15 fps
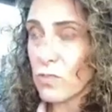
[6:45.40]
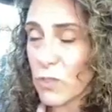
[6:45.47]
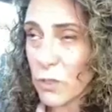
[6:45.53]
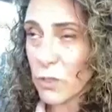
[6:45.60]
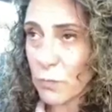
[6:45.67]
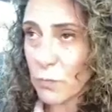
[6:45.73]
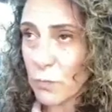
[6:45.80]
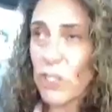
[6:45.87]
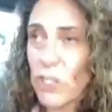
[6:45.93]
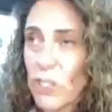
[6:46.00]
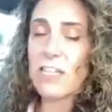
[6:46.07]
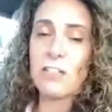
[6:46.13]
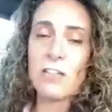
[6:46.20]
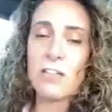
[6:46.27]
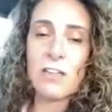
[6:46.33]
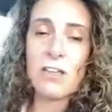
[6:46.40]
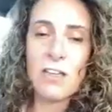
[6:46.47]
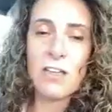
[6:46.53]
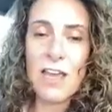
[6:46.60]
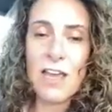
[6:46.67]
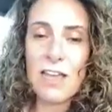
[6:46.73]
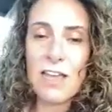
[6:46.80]
especially
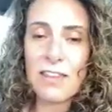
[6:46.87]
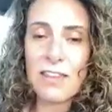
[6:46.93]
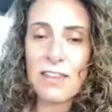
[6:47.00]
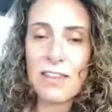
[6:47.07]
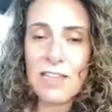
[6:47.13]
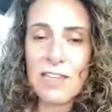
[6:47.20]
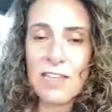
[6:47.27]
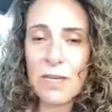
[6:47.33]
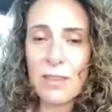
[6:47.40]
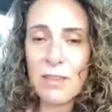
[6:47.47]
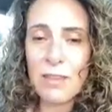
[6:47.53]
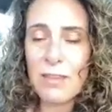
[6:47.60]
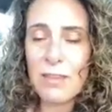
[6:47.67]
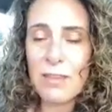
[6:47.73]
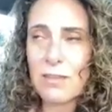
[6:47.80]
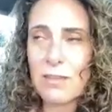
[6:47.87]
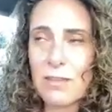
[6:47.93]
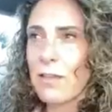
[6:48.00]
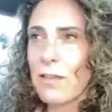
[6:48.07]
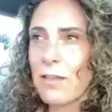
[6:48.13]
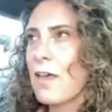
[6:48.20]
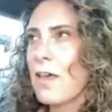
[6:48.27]
at that time of the month.
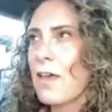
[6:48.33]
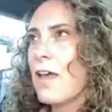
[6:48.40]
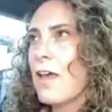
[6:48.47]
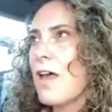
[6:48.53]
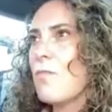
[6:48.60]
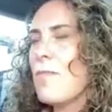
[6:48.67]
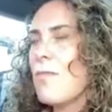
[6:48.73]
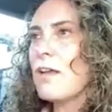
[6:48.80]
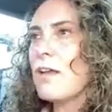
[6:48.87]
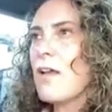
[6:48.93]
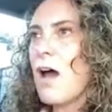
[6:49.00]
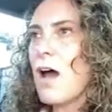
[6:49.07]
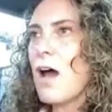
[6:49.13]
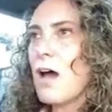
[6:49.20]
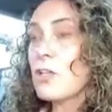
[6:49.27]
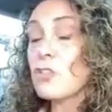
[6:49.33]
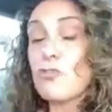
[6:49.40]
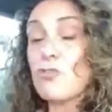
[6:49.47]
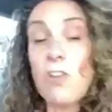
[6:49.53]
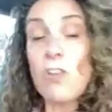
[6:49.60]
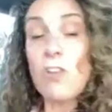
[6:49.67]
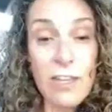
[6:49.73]
Men are
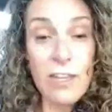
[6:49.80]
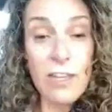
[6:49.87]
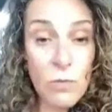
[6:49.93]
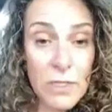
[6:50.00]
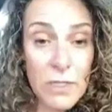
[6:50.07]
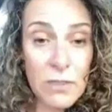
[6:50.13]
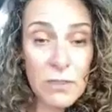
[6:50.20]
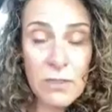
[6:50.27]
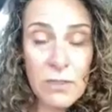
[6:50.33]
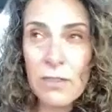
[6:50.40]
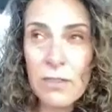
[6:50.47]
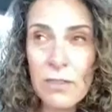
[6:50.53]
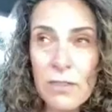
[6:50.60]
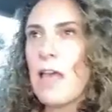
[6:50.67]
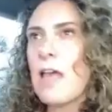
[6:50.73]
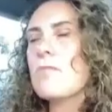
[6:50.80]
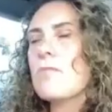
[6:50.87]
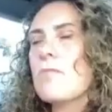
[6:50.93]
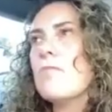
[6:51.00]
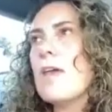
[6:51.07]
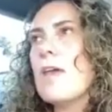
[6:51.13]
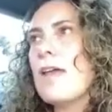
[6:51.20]
stronger than women.
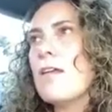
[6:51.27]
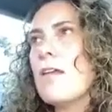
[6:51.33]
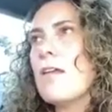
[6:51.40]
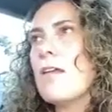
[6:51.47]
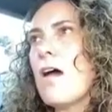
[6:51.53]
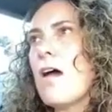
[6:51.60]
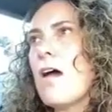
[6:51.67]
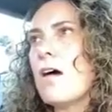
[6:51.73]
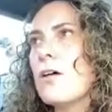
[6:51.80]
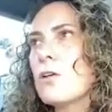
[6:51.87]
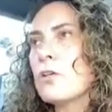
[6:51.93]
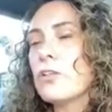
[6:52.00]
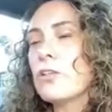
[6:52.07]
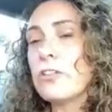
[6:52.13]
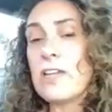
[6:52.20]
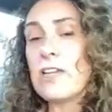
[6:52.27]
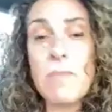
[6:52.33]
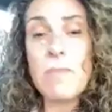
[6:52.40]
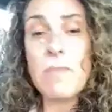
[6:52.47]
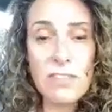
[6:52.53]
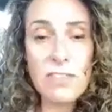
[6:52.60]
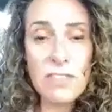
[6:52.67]
Men are good at
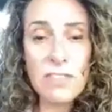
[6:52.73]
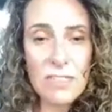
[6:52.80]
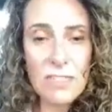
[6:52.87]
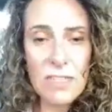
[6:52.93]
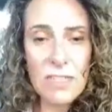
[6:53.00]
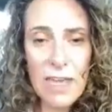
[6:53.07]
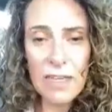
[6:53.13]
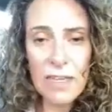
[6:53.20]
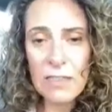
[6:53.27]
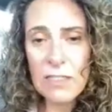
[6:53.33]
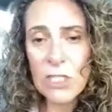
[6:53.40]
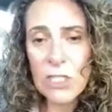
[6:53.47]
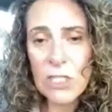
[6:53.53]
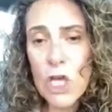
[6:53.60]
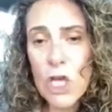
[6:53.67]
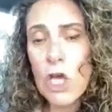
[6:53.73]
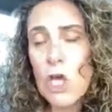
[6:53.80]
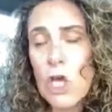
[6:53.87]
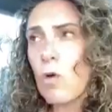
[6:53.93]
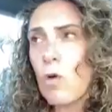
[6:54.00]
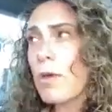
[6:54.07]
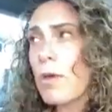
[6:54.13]
maths and science.
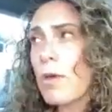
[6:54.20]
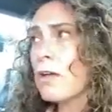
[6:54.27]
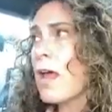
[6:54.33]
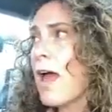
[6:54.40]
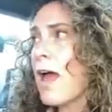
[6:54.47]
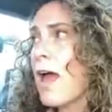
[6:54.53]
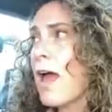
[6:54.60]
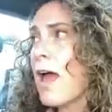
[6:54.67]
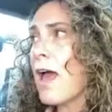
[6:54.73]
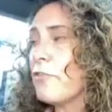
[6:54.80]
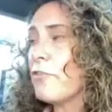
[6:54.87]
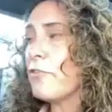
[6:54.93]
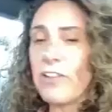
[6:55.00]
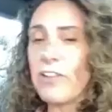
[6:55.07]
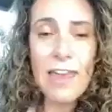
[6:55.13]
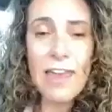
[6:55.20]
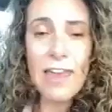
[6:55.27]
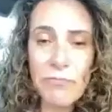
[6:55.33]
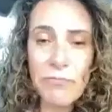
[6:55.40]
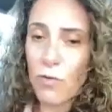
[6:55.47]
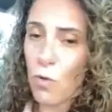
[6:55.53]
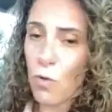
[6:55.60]
Women have a flair
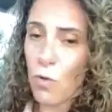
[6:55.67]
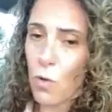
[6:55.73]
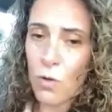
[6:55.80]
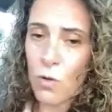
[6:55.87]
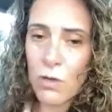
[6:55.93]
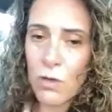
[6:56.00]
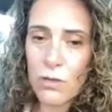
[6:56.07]
for